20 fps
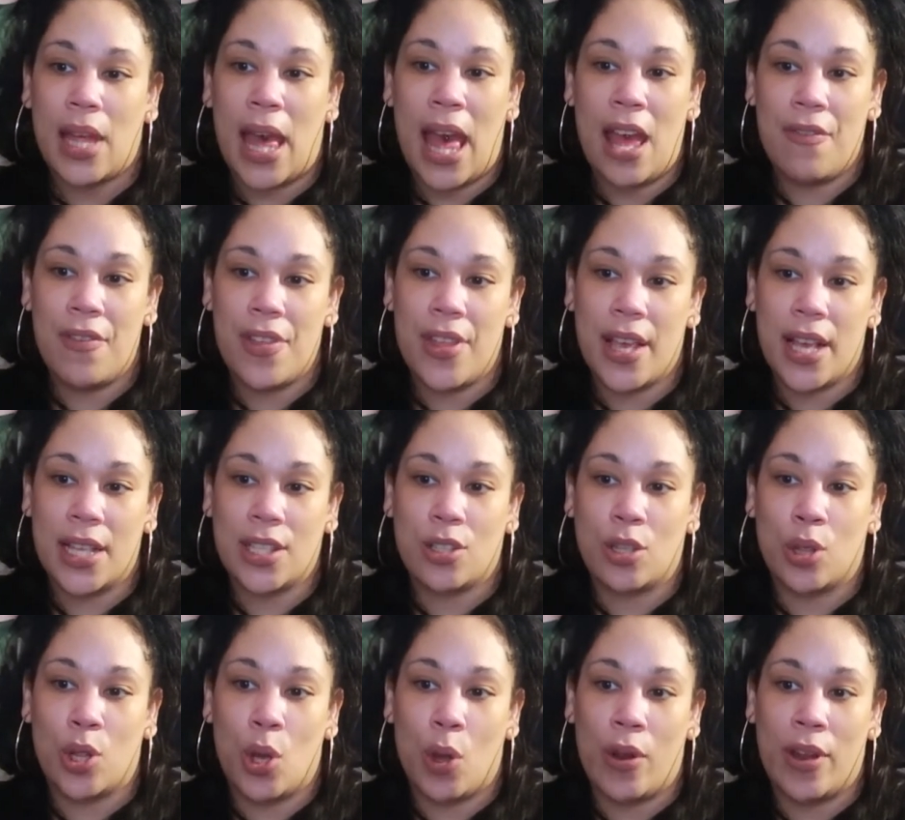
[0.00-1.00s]
everything is
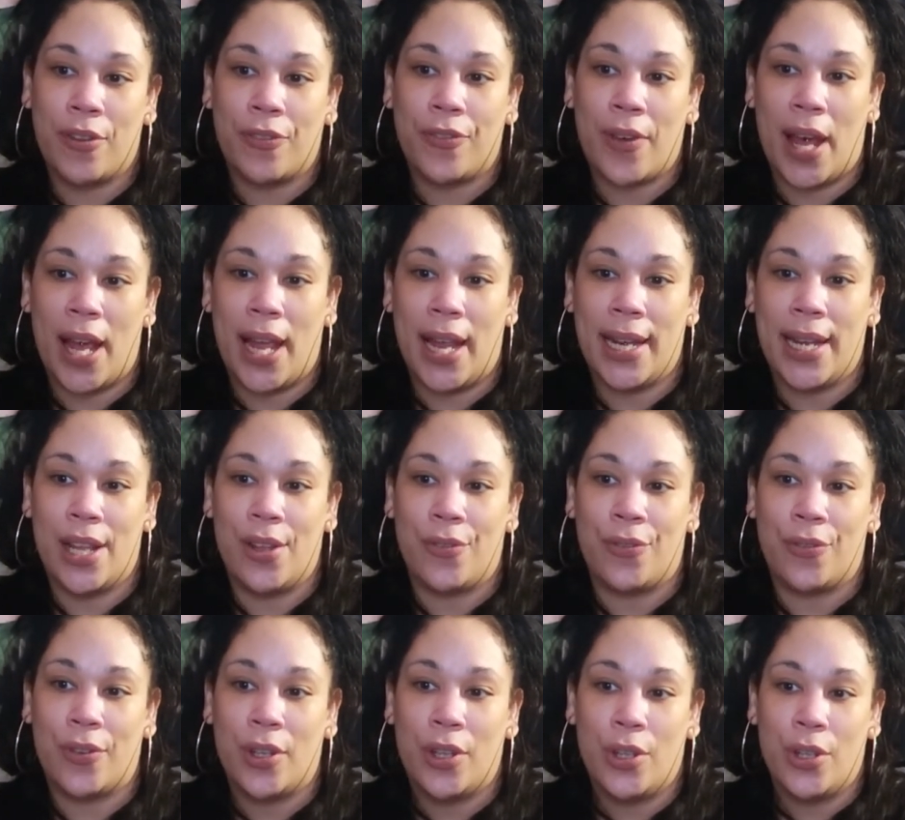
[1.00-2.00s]
glorified
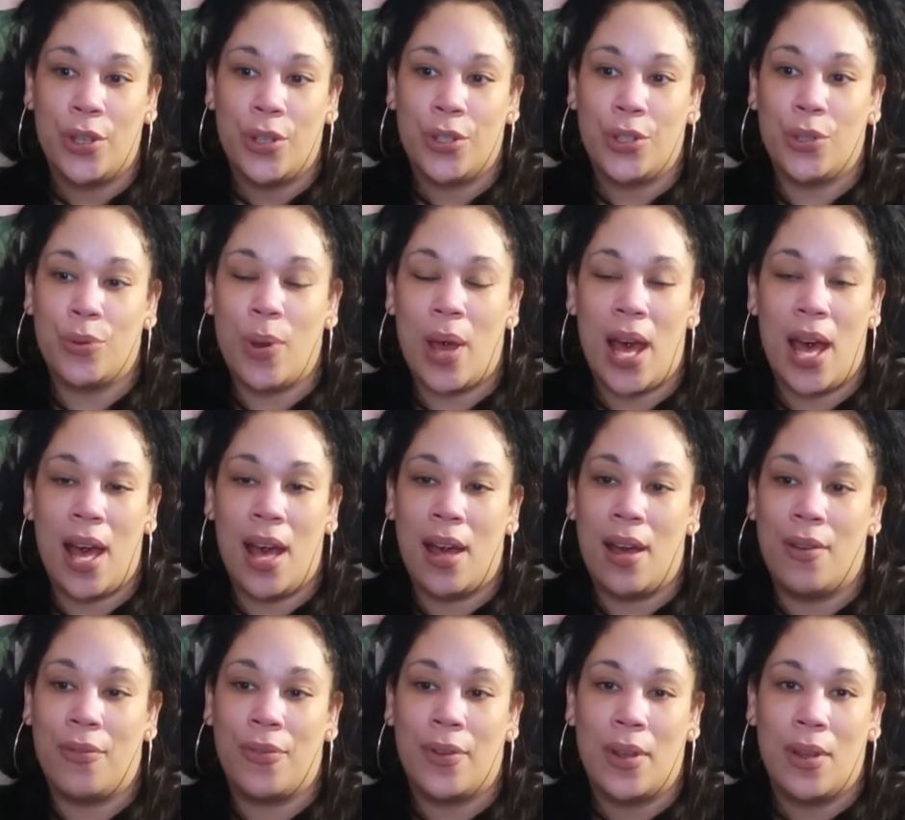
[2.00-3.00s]
if you
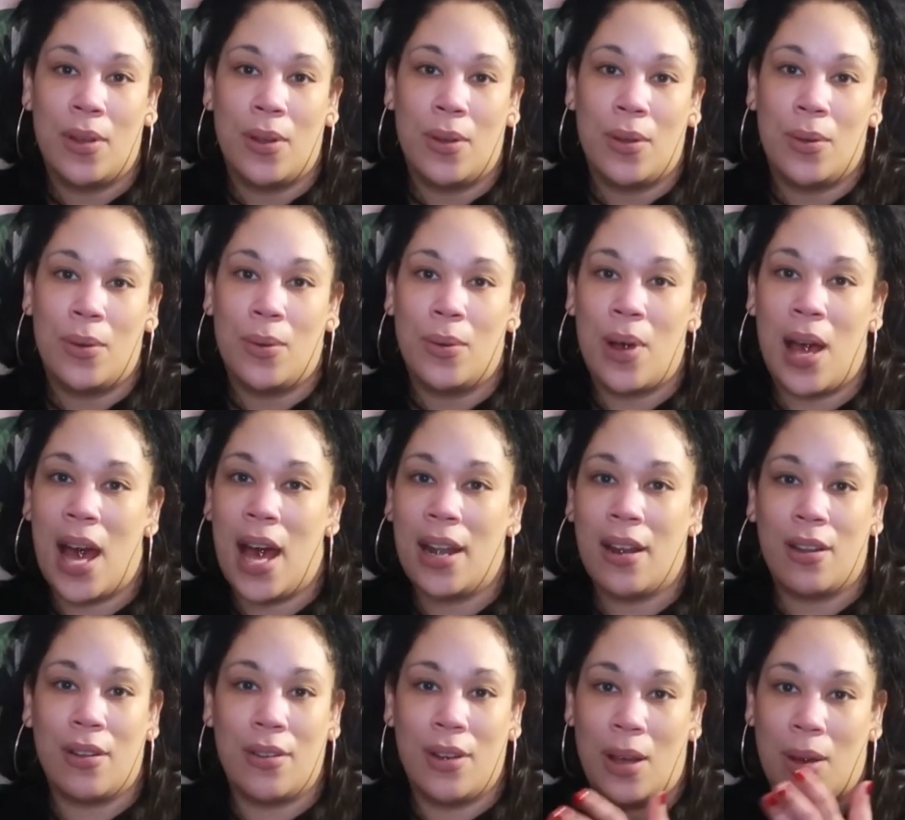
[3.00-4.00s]
have I
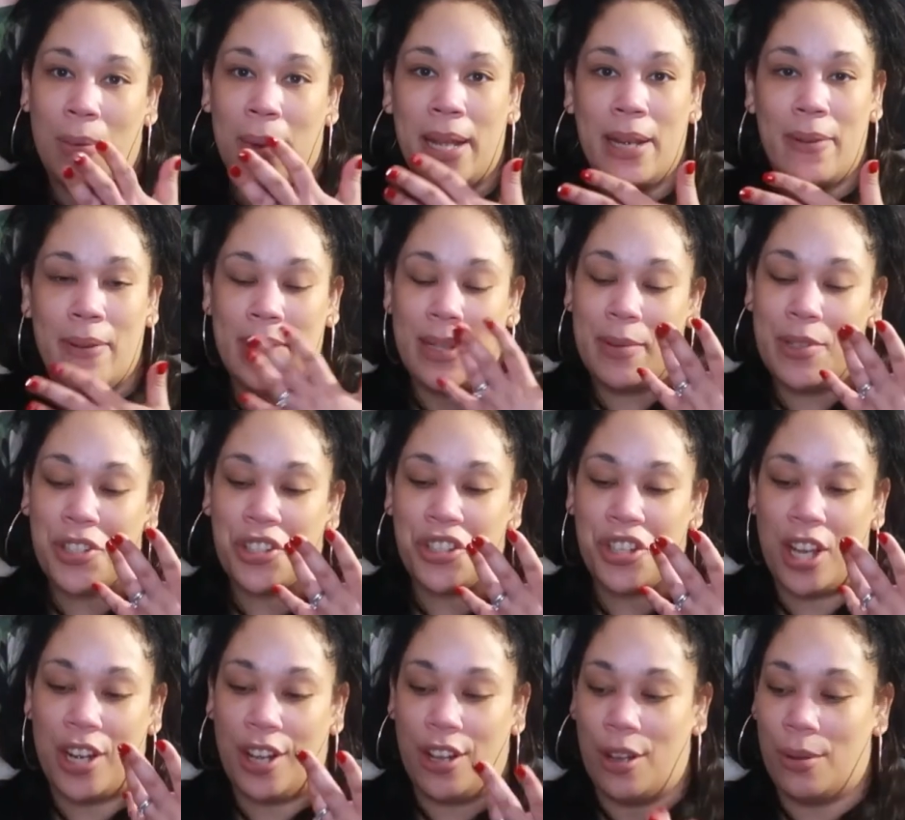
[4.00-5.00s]
don't know. Anyway, let me
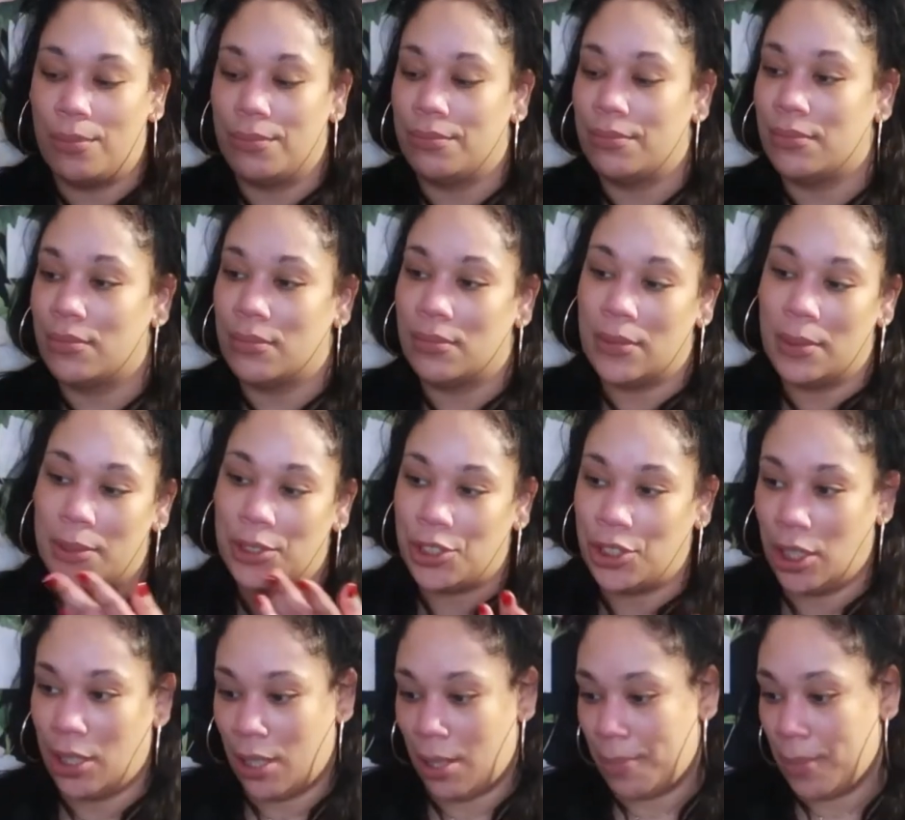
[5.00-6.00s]
shut up. Let me
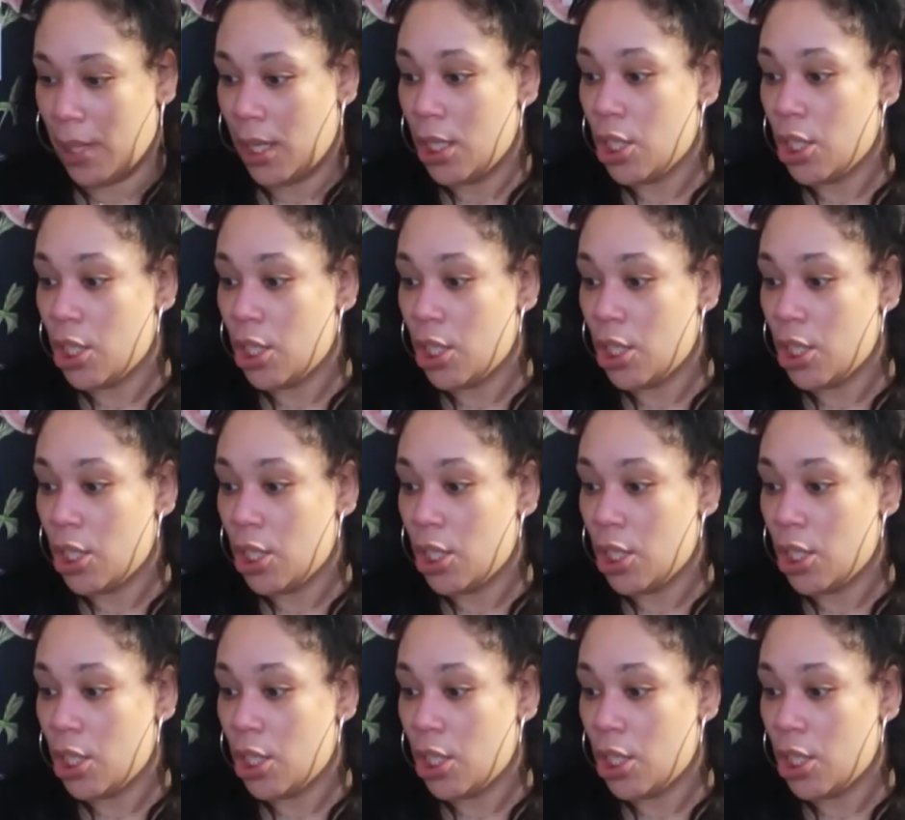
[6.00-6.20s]
shut up.